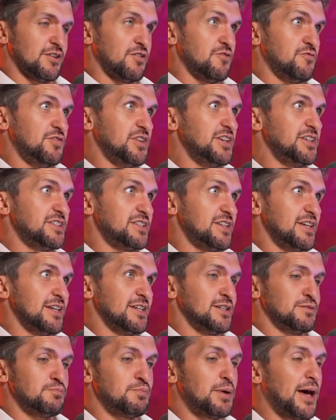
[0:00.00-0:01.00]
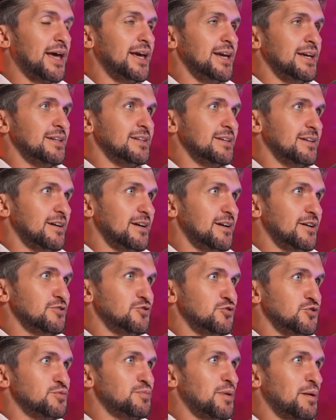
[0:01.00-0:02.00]
A VC is paid
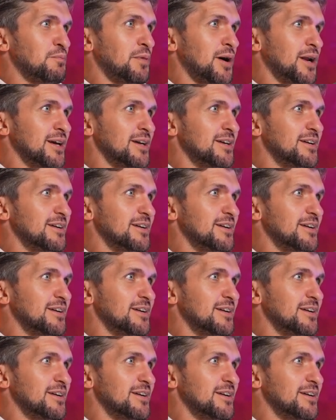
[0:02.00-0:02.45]
to spend money.